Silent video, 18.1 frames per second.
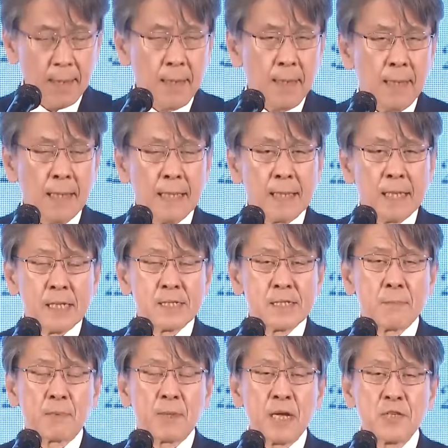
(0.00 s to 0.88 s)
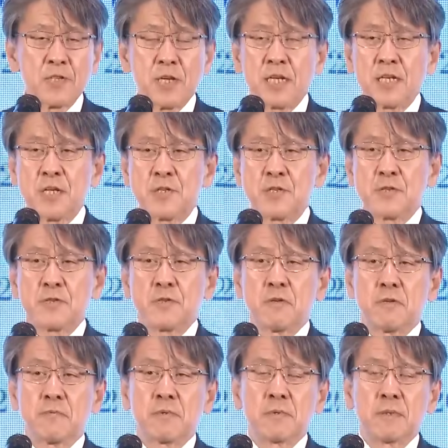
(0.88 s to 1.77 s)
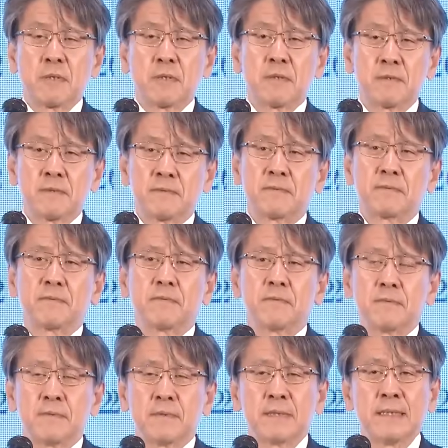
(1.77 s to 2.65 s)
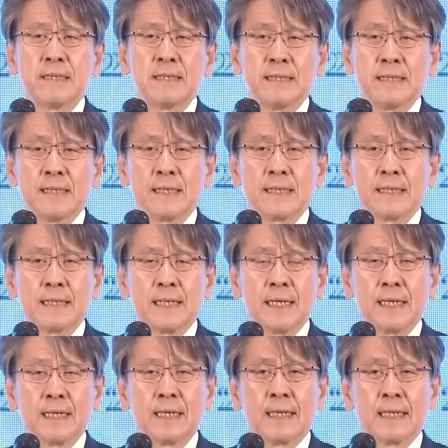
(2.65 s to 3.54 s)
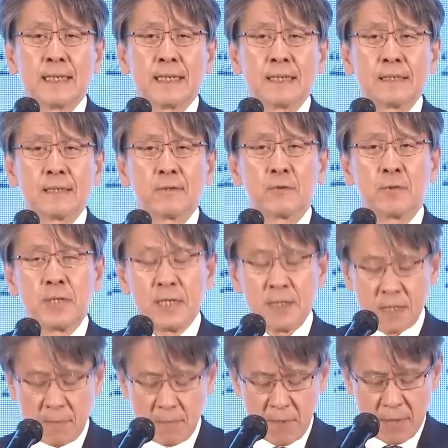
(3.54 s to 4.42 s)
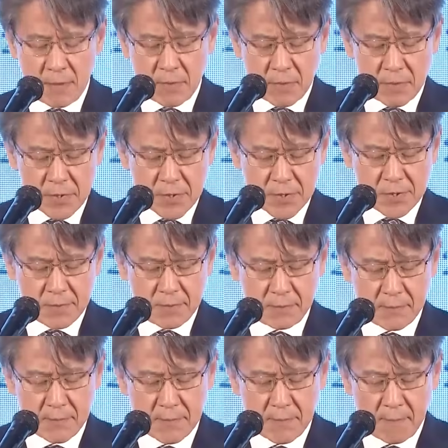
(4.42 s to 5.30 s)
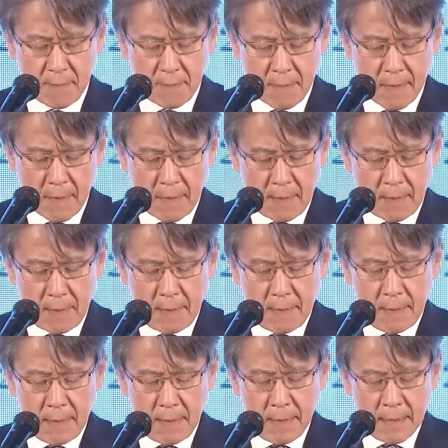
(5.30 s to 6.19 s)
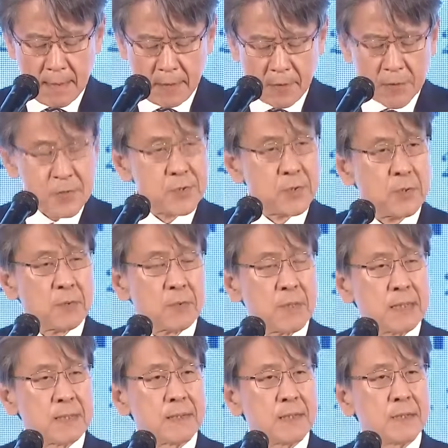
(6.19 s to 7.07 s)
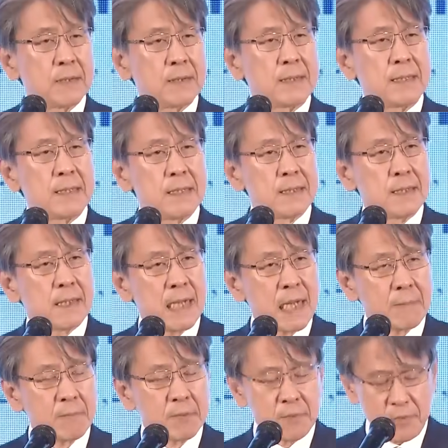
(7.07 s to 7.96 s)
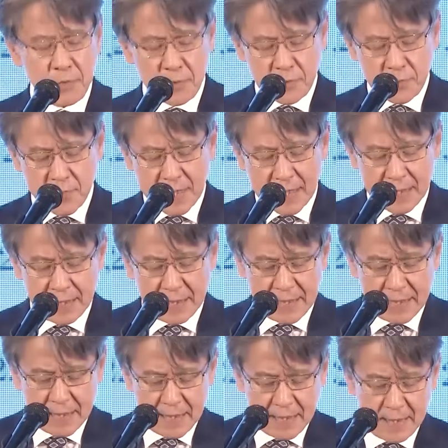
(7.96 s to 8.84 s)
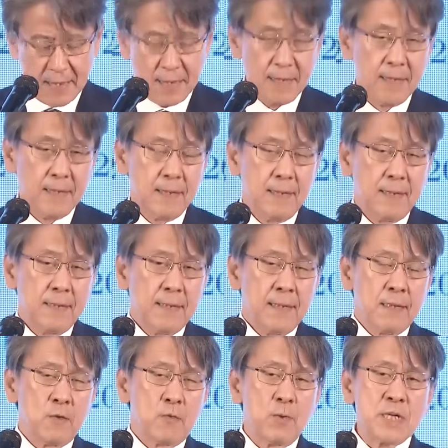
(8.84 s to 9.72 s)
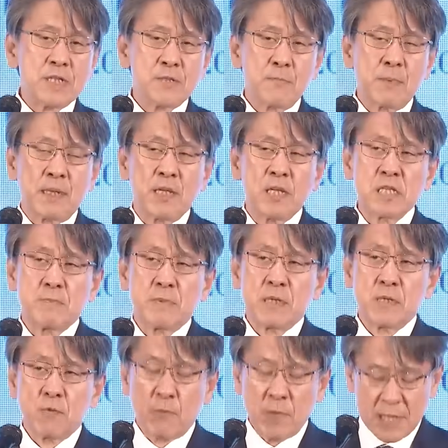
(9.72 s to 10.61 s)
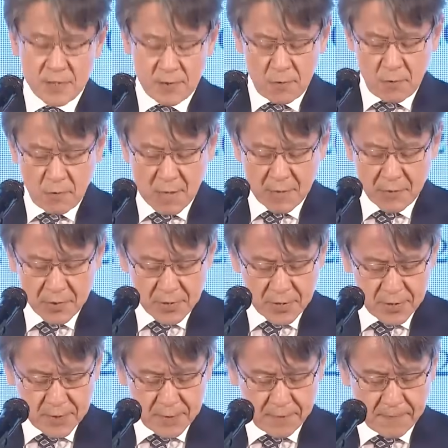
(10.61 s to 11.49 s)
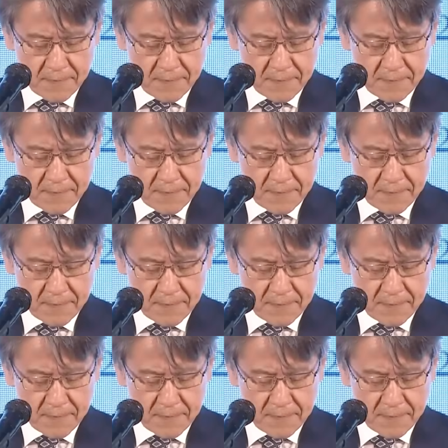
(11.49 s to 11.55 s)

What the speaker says: and a supply chain issue of the critical minerals, and also the carbon neutrality, waste management, waste to wealth,